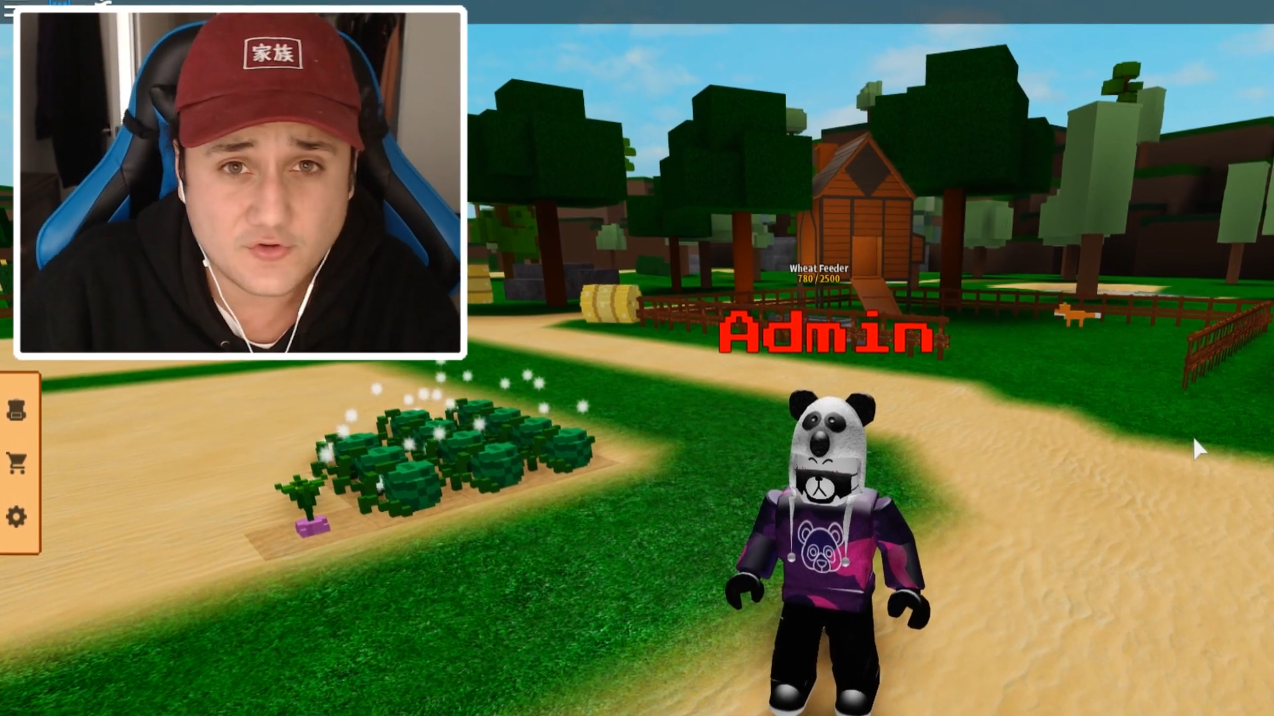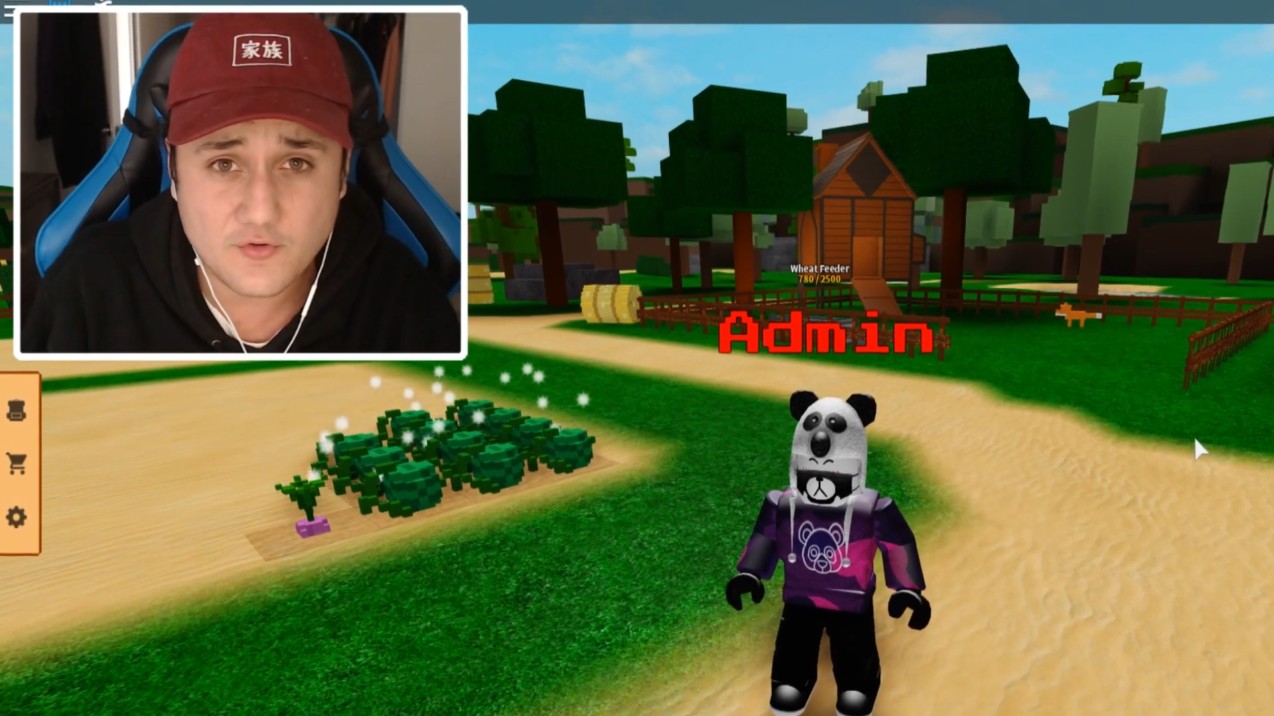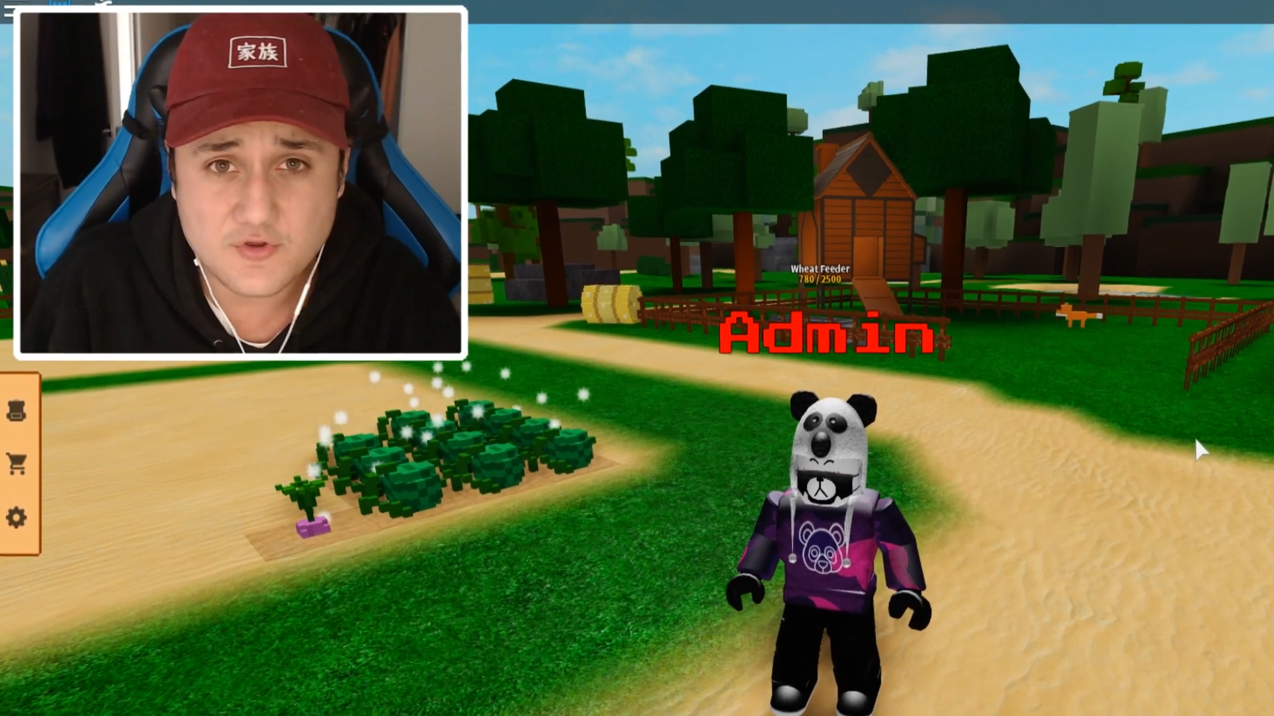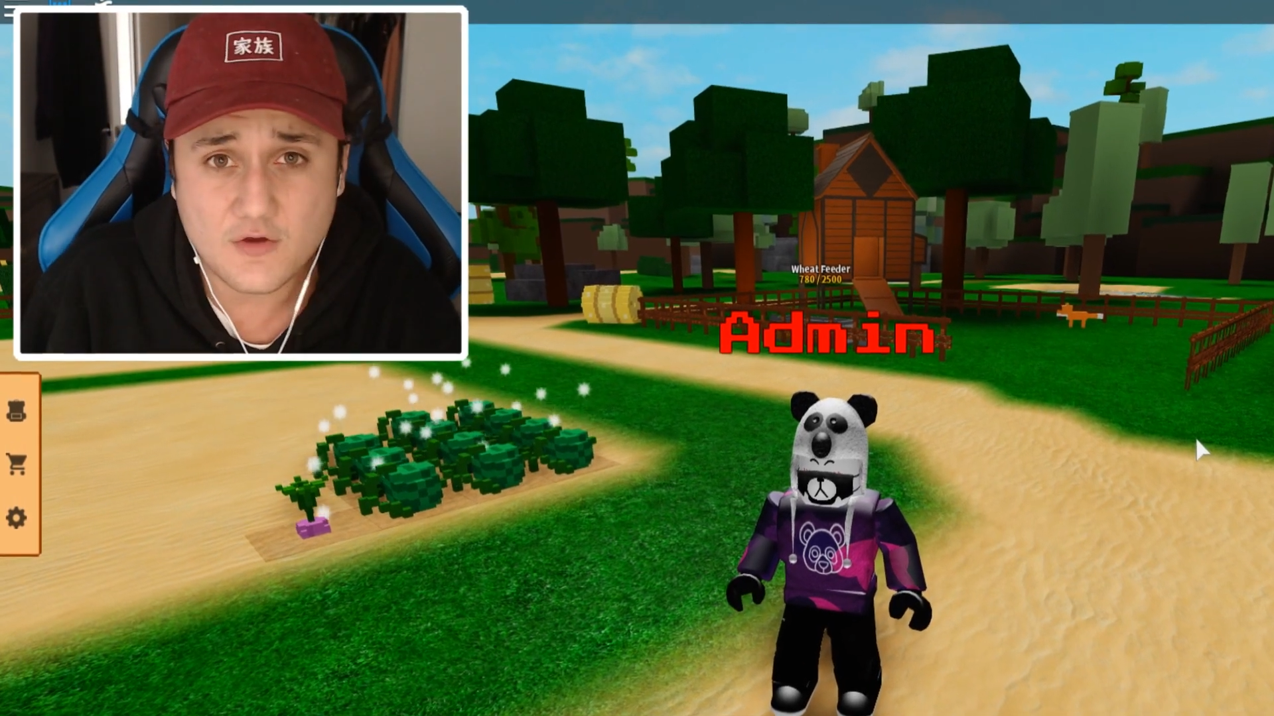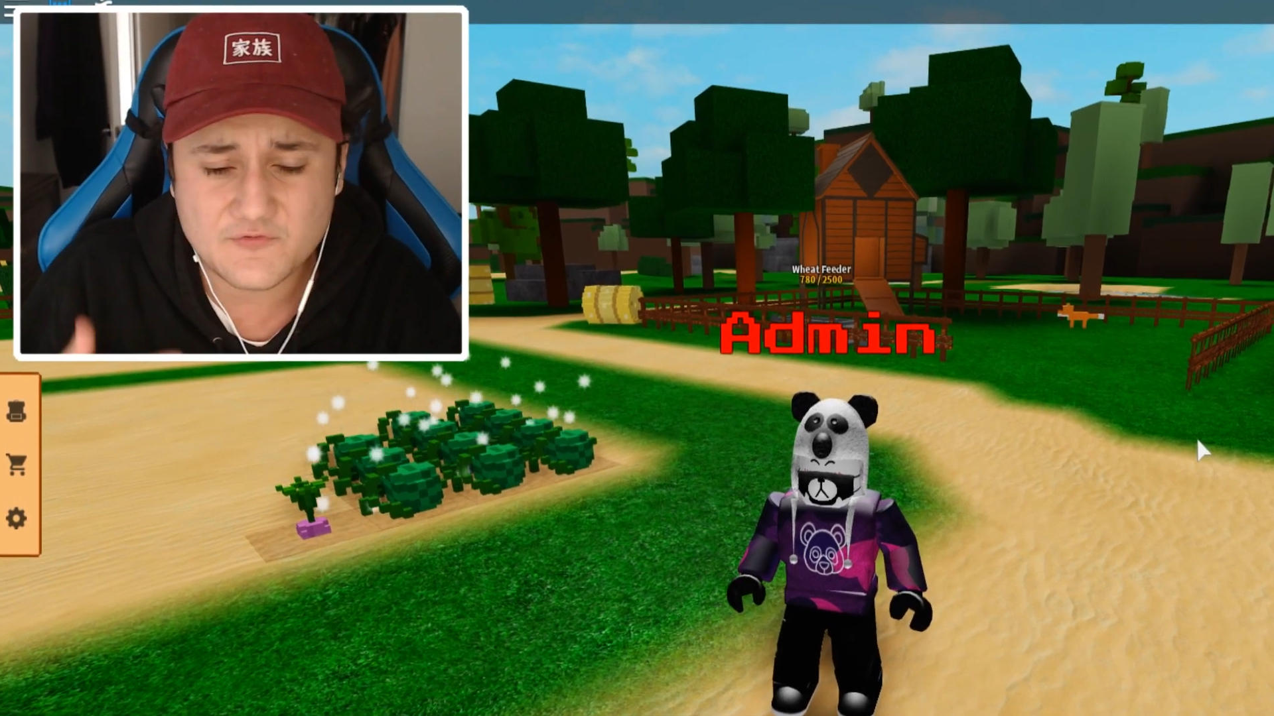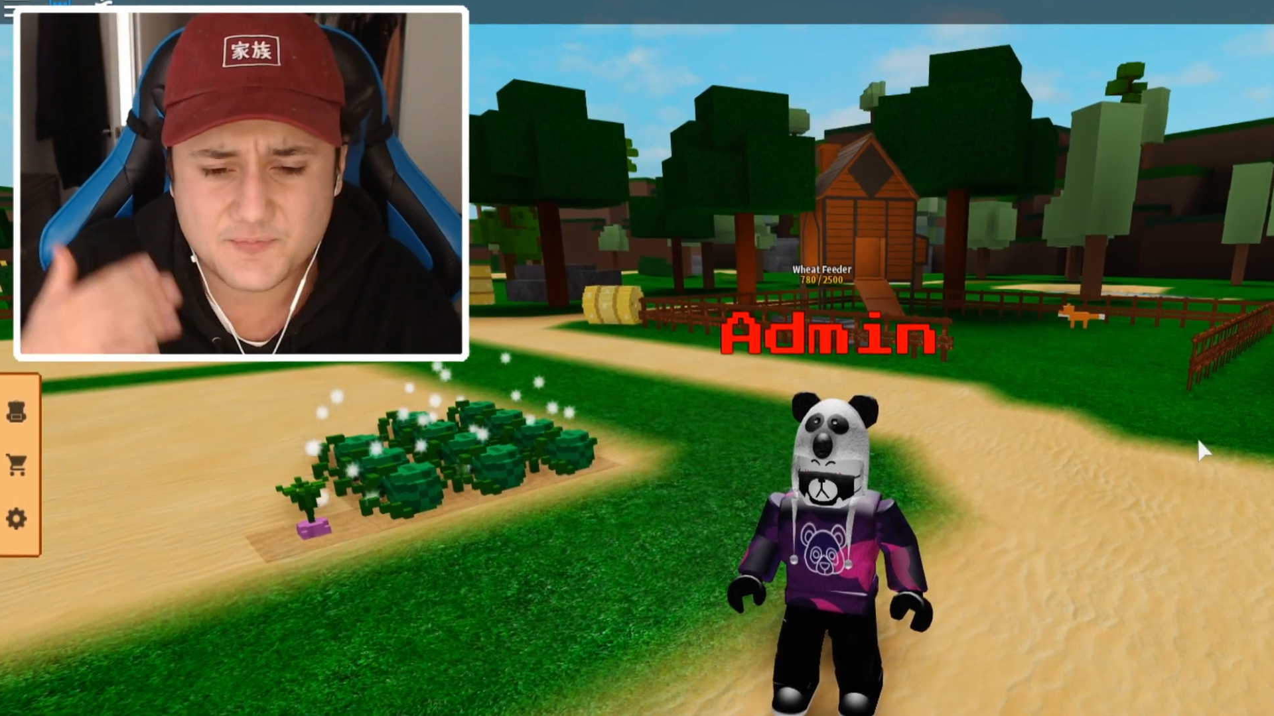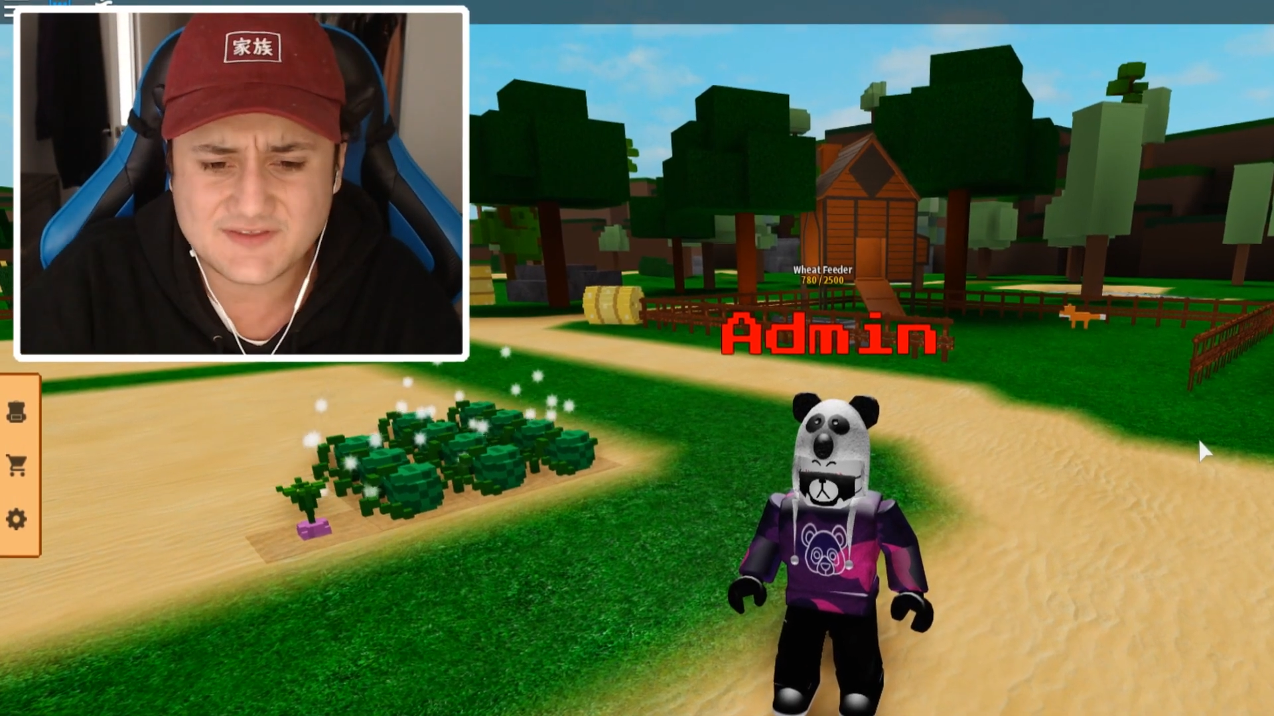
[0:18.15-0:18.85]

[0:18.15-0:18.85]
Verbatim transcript: don't know if